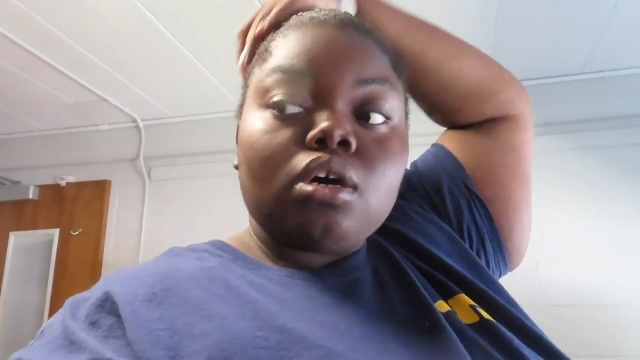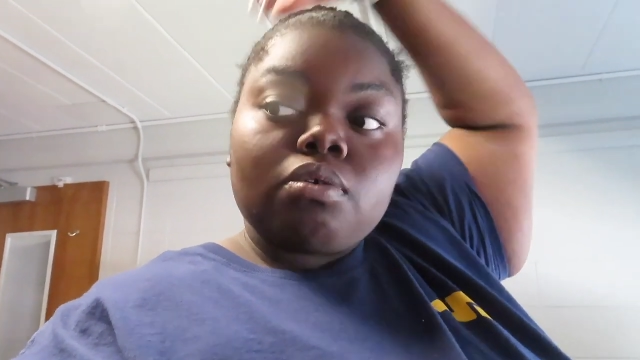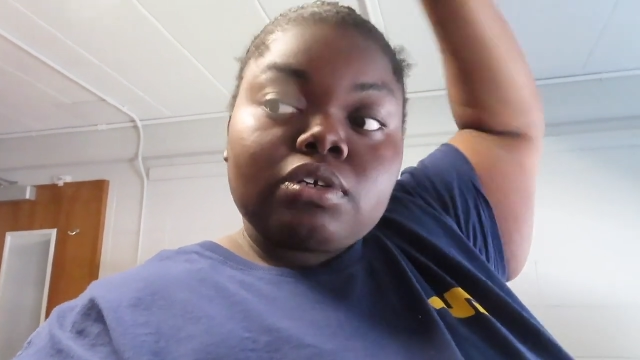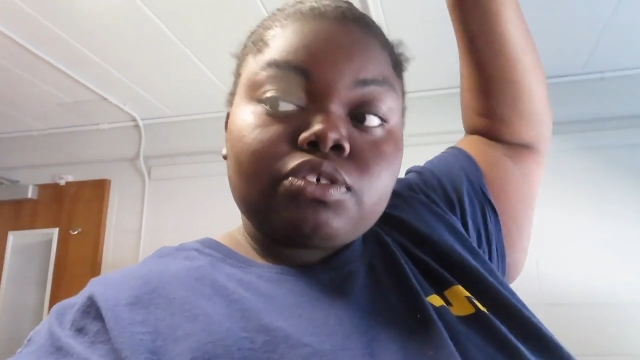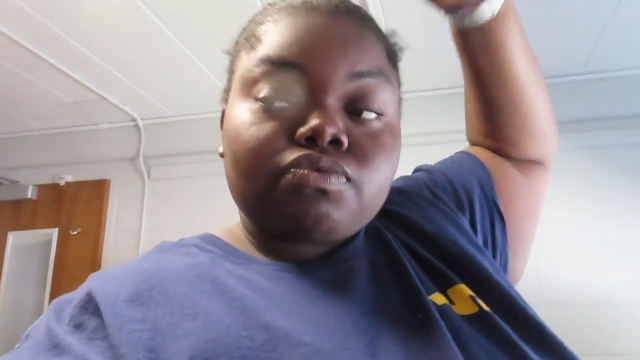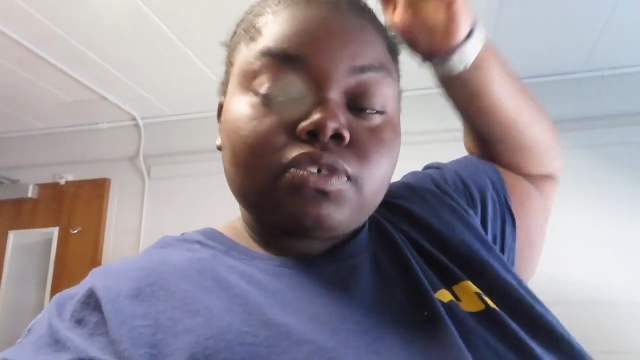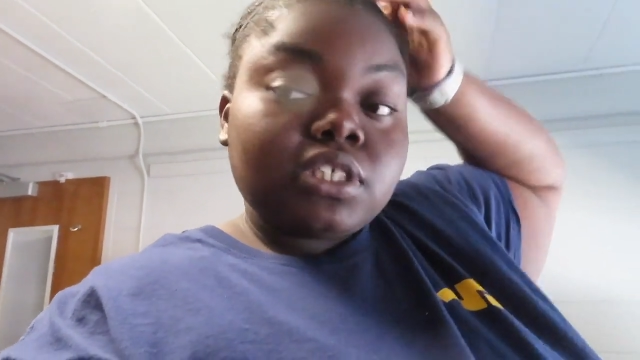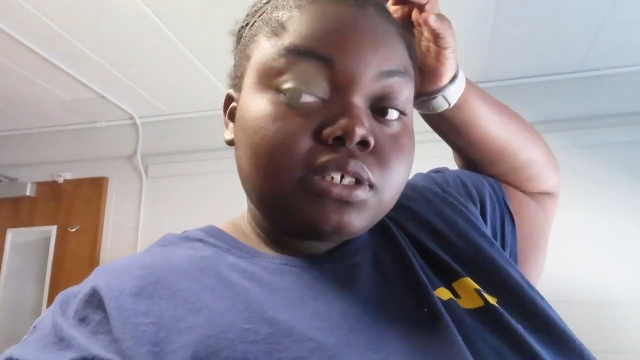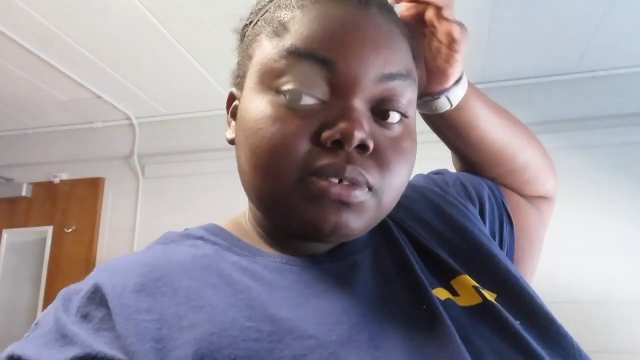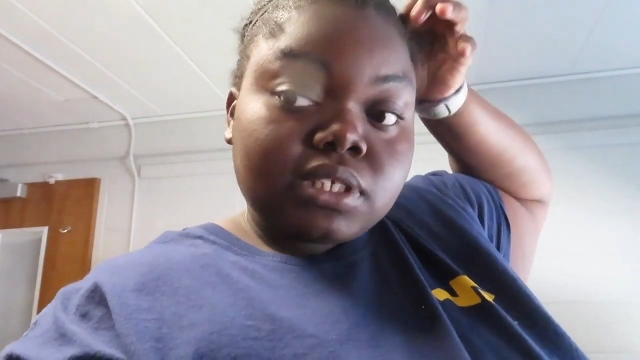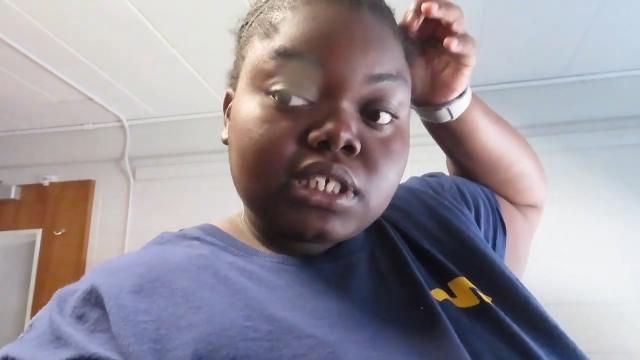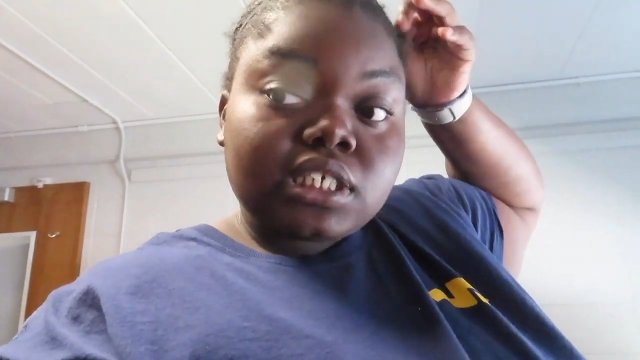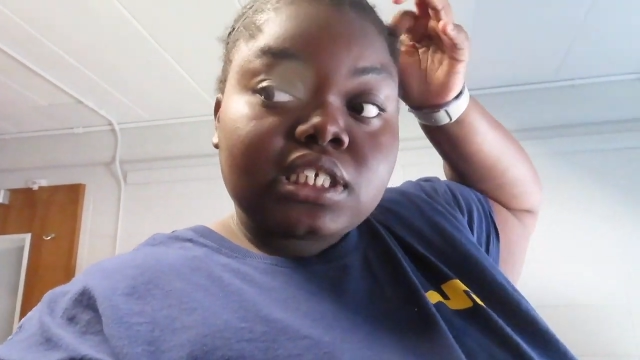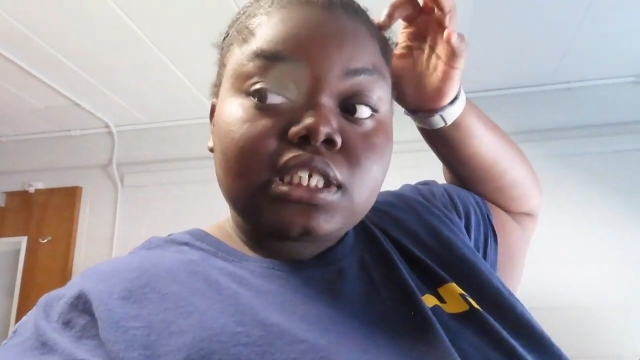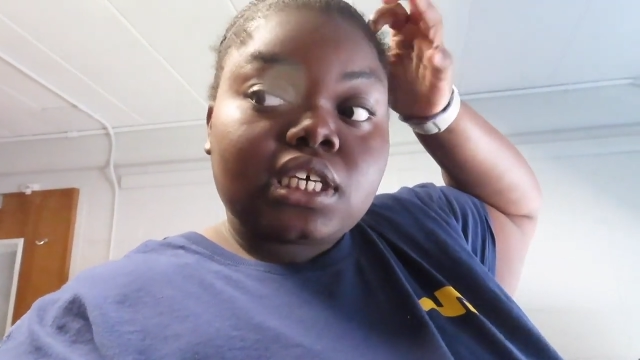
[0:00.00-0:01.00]
which really,
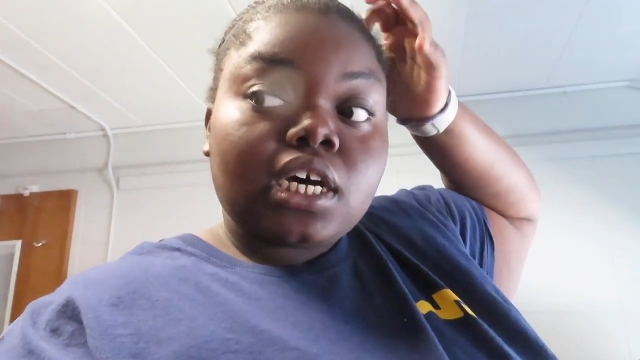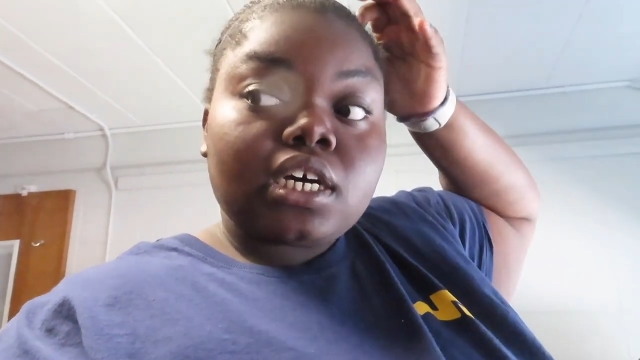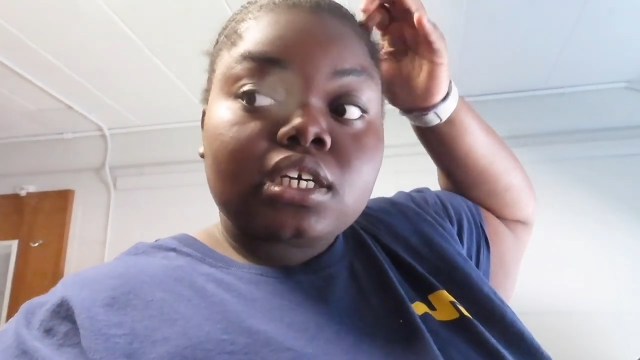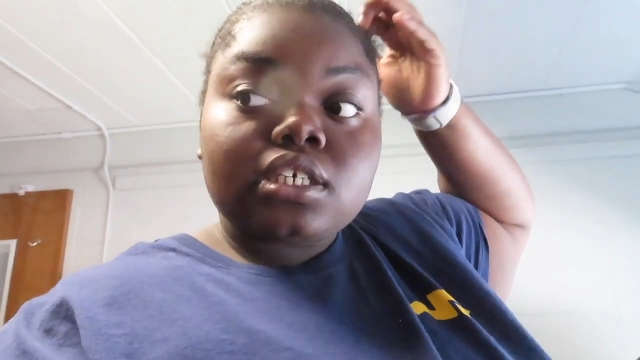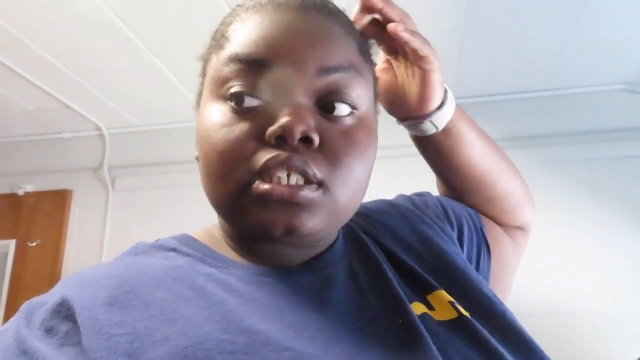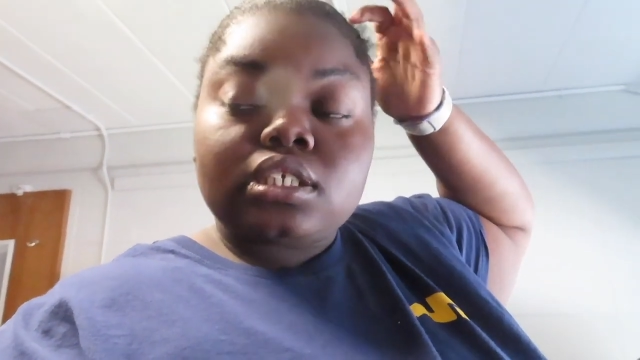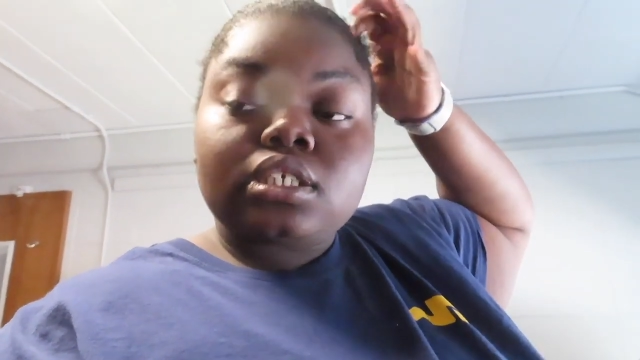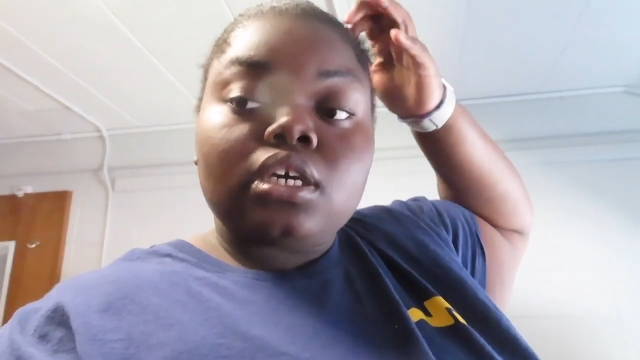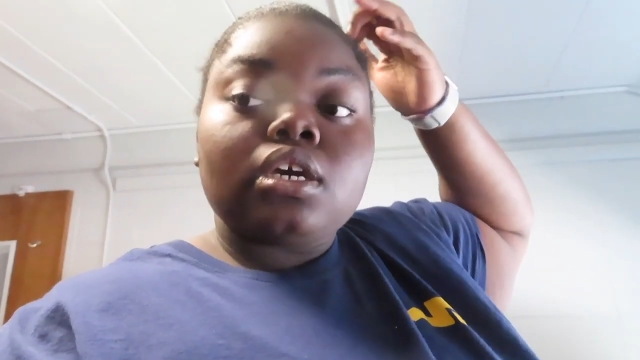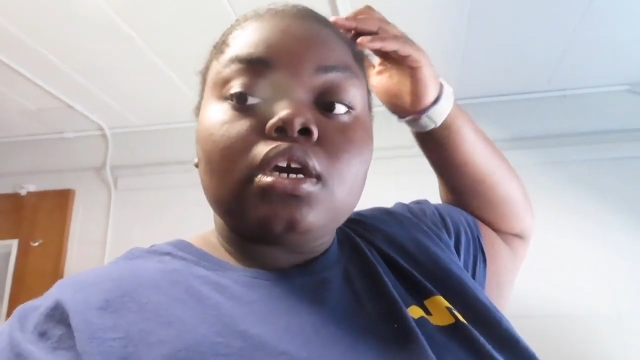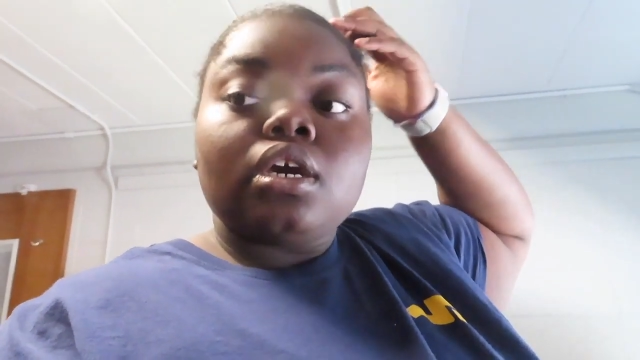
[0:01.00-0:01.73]
really sucks